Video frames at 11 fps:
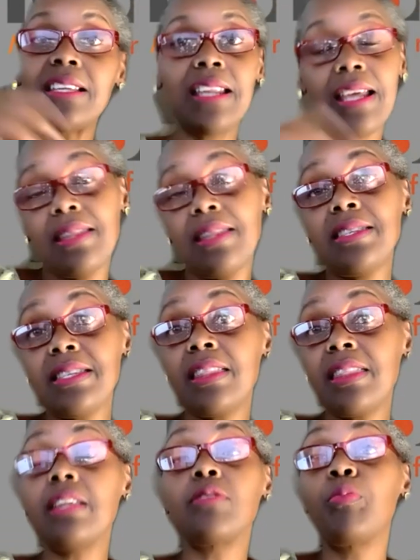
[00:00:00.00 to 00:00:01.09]
And this is, I
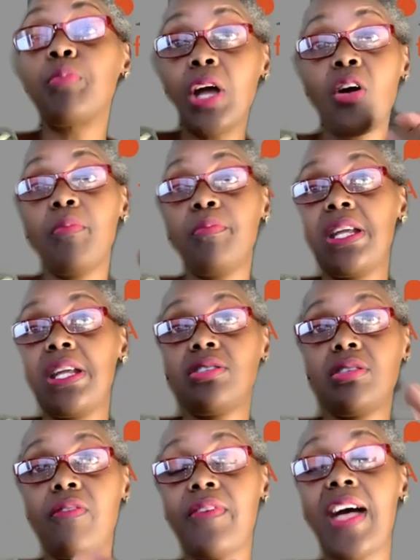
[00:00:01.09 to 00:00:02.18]
think, will be a
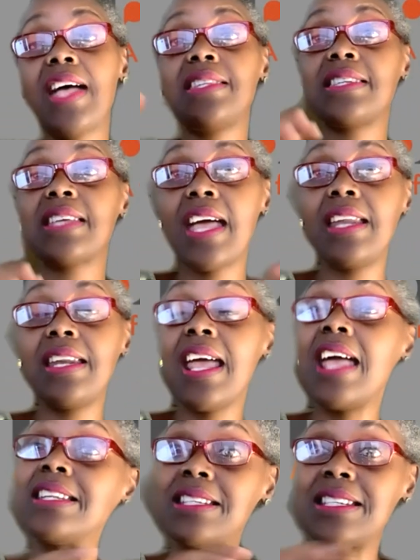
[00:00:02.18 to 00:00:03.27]
combination of ads and
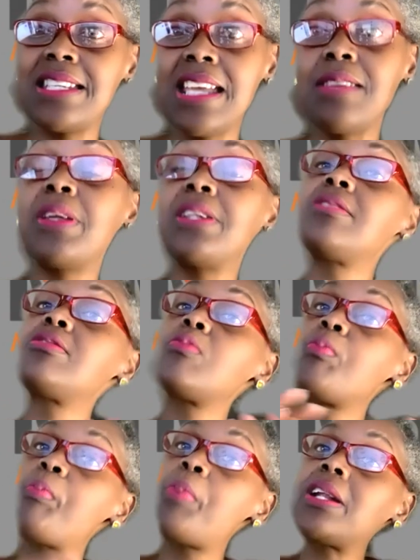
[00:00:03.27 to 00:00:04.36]
entertainment,
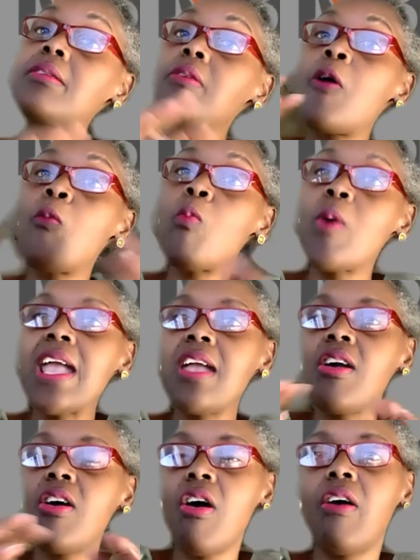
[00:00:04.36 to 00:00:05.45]
but a
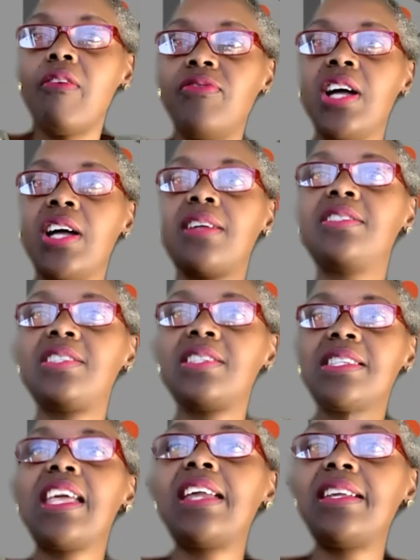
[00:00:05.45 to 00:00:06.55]
way of
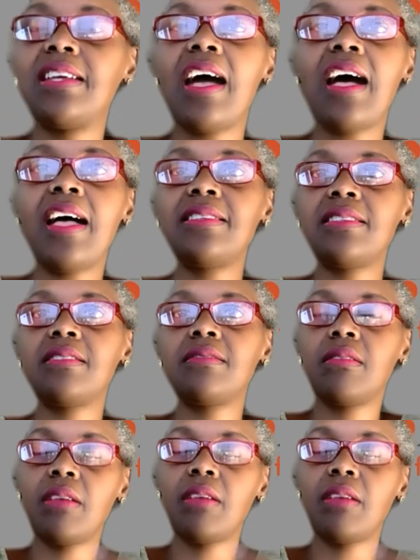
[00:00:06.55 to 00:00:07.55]
just getting us